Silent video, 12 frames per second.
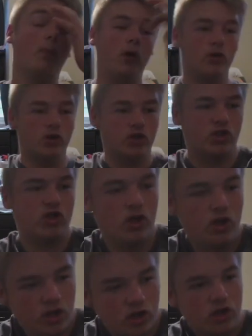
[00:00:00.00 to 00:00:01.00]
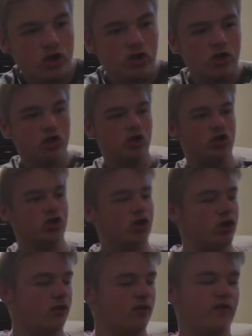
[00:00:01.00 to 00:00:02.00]
This stick
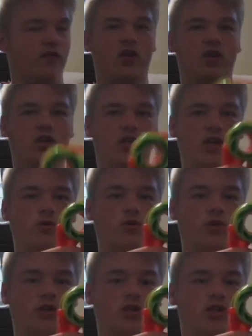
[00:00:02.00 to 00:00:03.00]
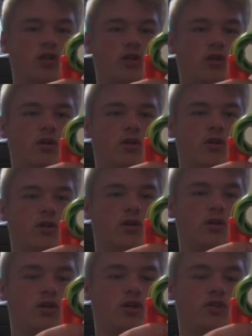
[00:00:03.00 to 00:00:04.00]
of deodorant
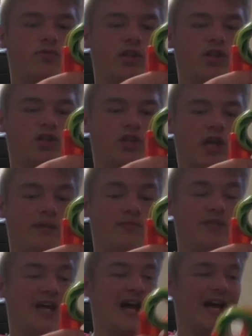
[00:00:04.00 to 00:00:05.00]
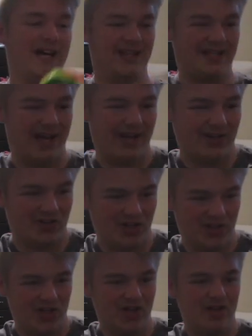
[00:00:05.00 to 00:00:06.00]
is about the same size, actually.